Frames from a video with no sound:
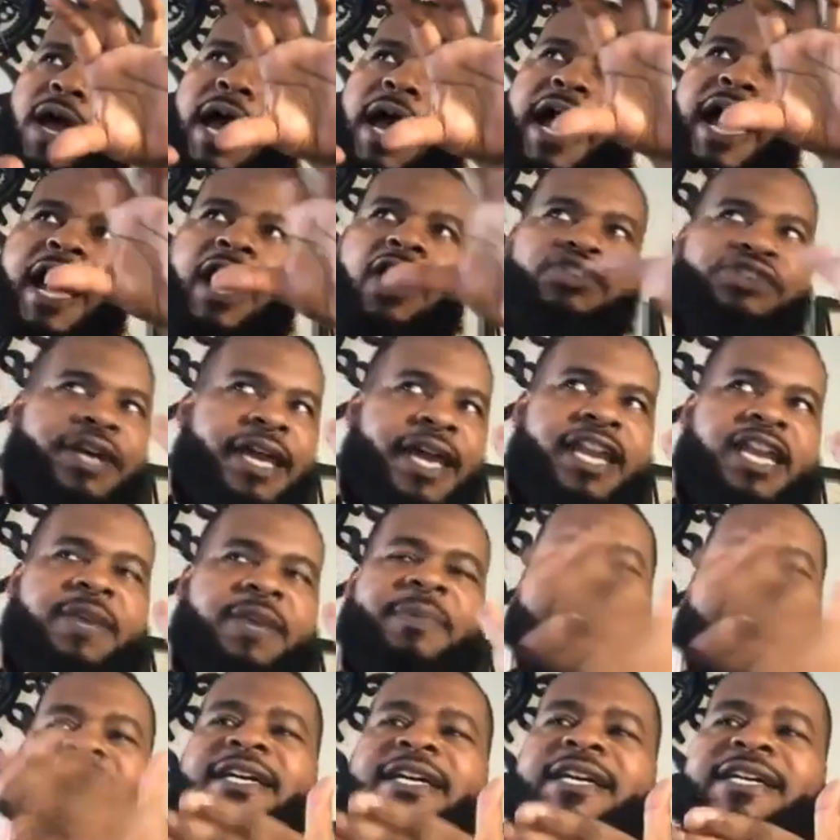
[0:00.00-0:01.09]
how the
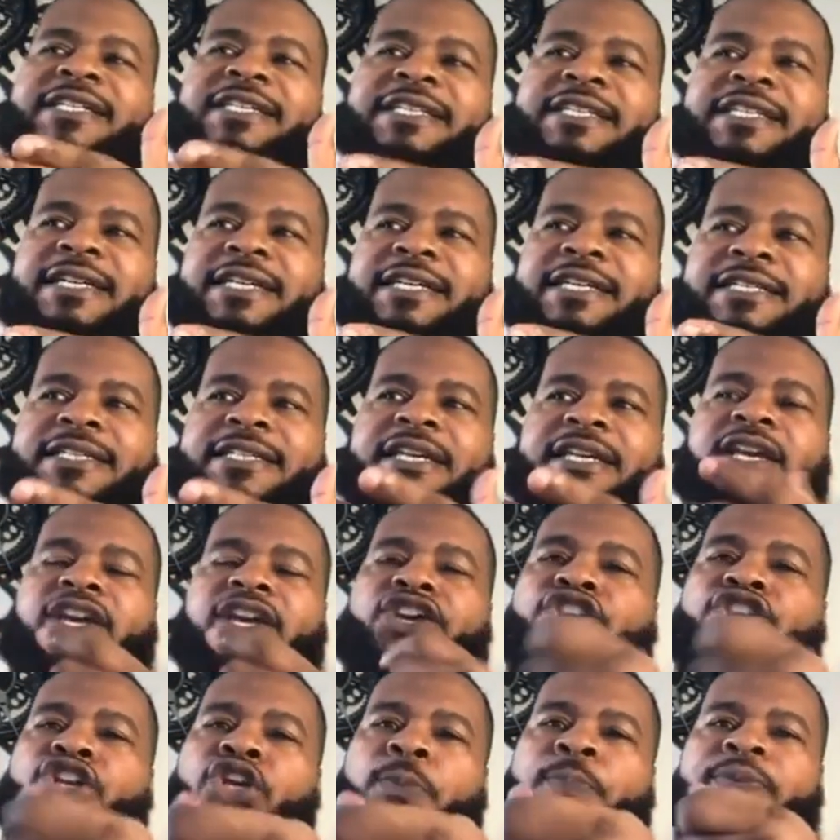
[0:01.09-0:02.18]
enemy does things,
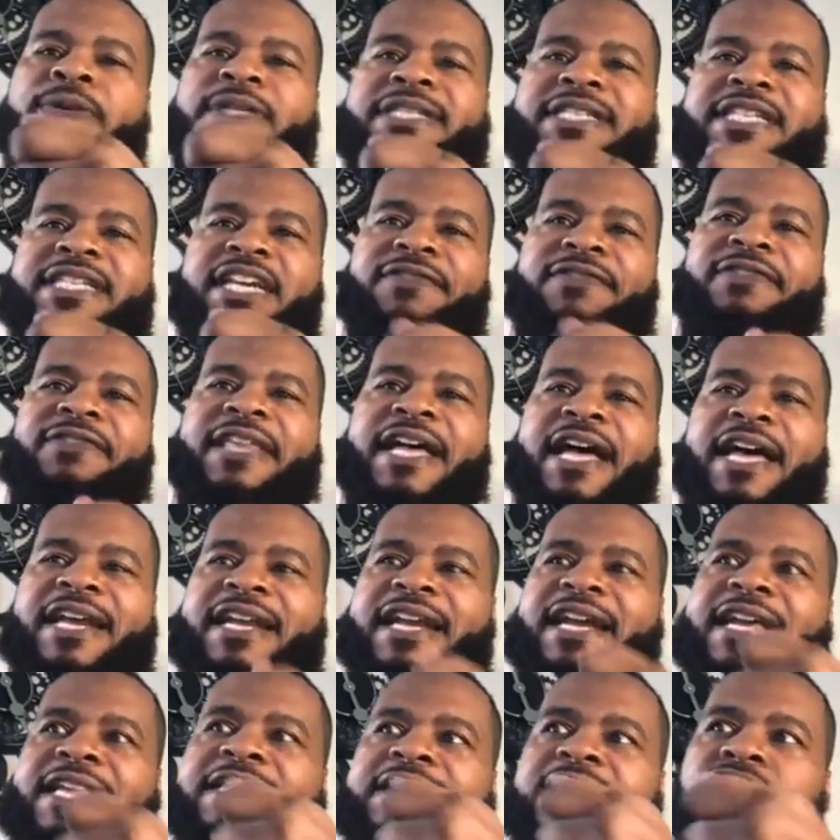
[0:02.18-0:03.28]
you perceive
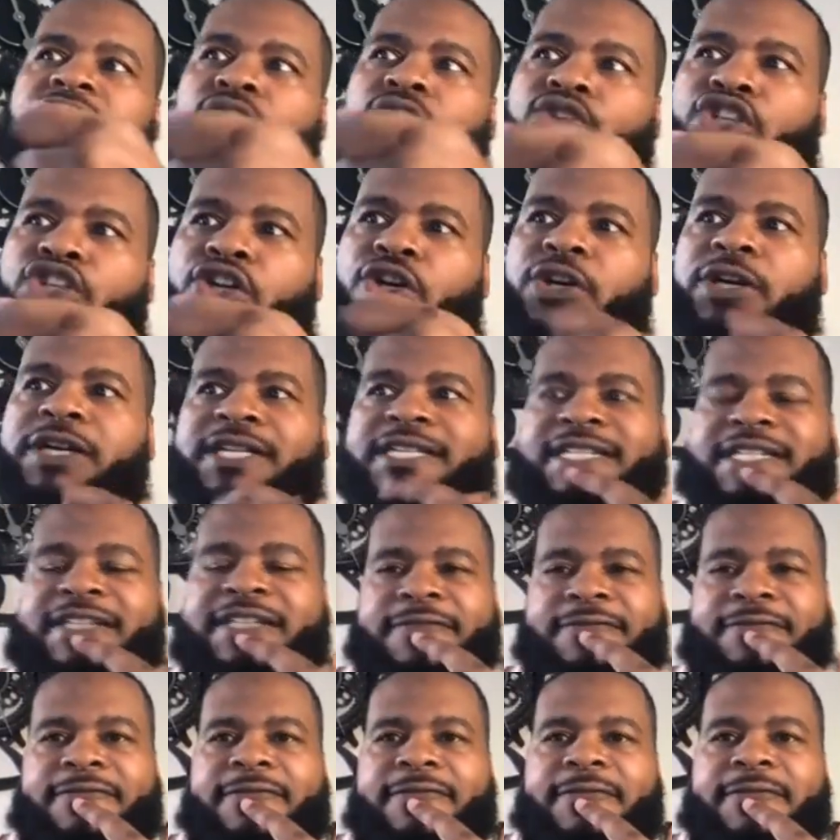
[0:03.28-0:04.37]
that as an
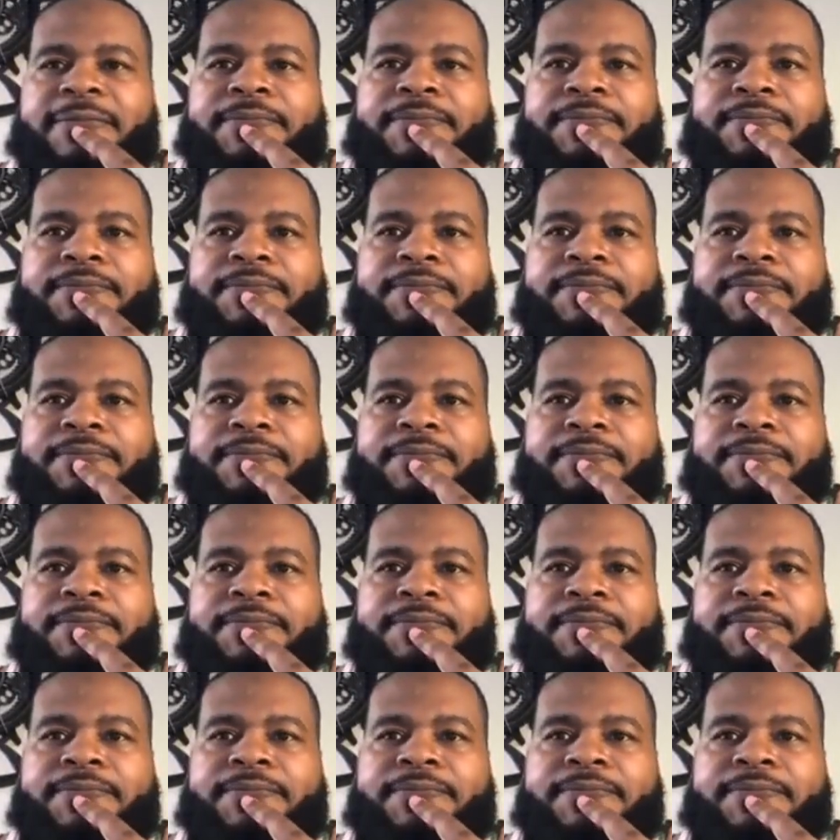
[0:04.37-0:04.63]
alternative.